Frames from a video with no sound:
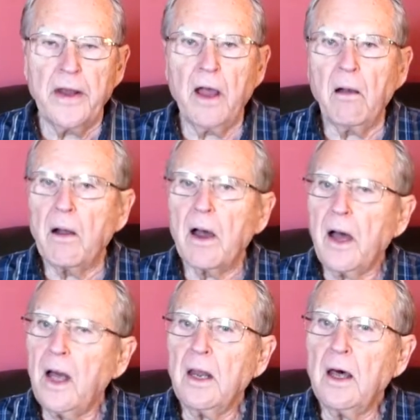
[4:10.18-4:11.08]
Now,
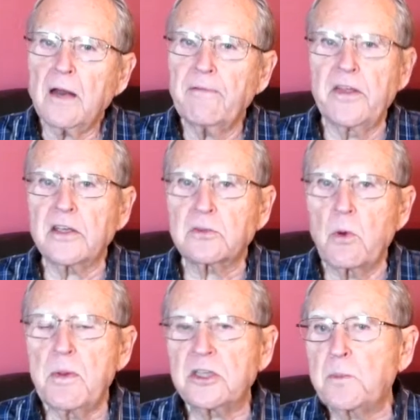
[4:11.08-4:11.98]
a lot of this
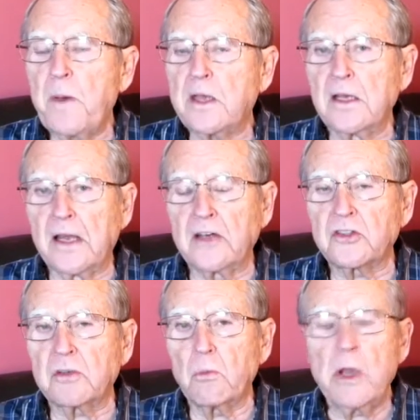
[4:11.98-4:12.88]
will be
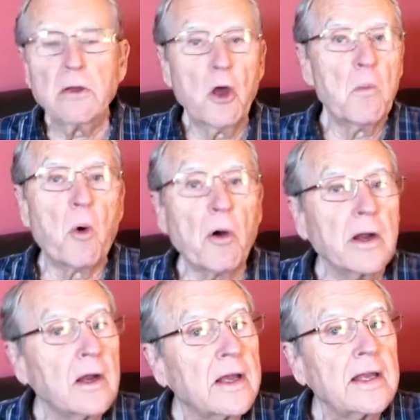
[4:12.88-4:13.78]
speculation. We'll know
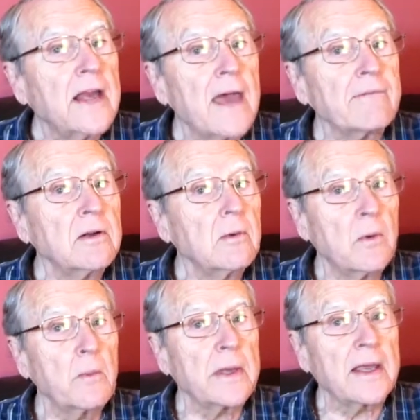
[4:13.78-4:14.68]
more in heaven
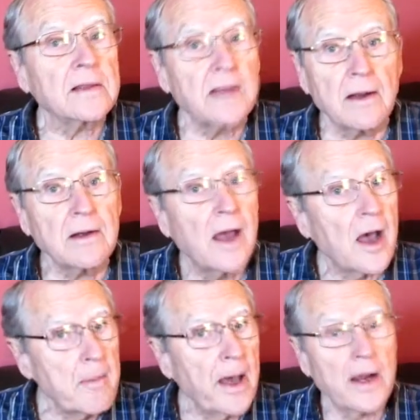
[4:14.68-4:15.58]
when we get there
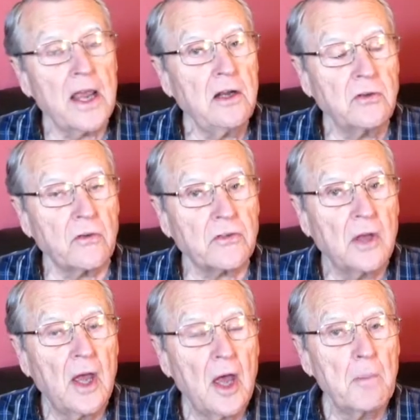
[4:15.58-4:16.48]
about
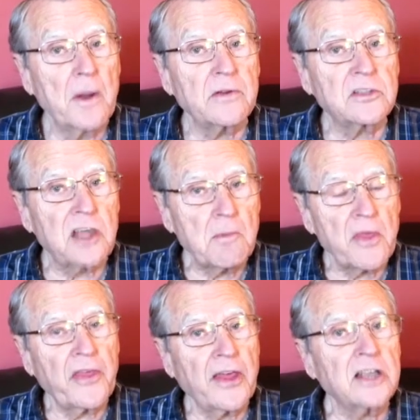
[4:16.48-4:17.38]
angels. But some of
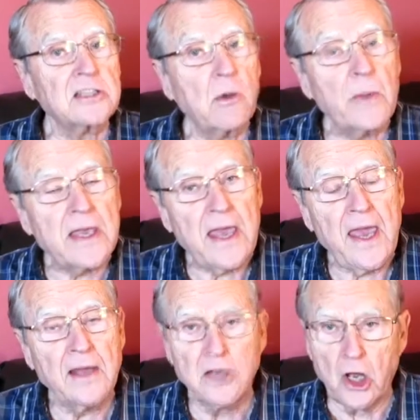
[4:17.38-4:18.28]
the things that we
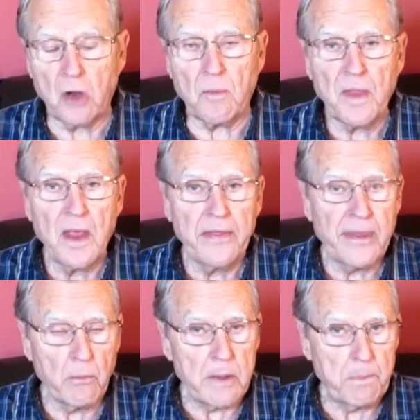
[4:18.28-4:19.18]
can know,
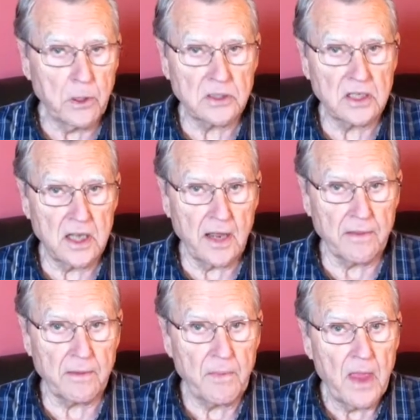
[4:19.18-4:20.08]
that we put
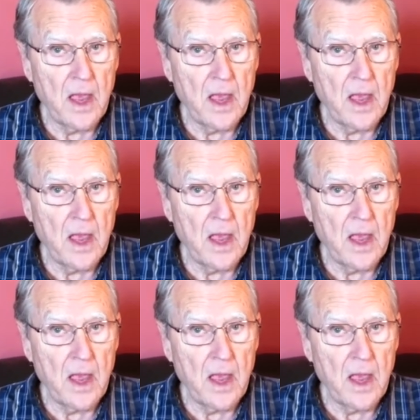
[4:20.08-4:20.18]
together,